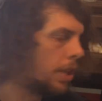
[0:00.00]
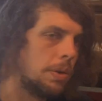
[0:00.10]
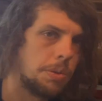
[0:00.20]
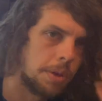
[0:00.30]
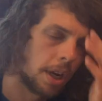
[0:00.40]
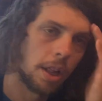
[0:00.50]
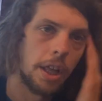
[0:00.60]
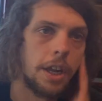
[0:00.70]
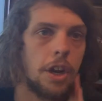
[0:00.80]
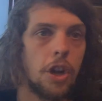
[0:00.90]
to do is we're going to
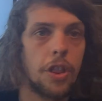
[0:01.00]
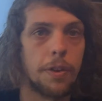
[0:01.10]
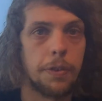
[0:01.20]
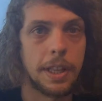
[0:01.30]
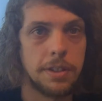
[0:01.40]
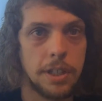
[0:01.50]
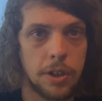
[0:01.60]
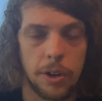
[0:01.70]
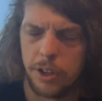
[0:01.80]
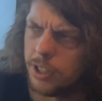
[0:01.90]
learn another fancy
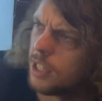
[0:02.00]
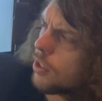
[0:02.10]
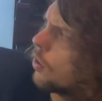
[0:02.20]
chord. This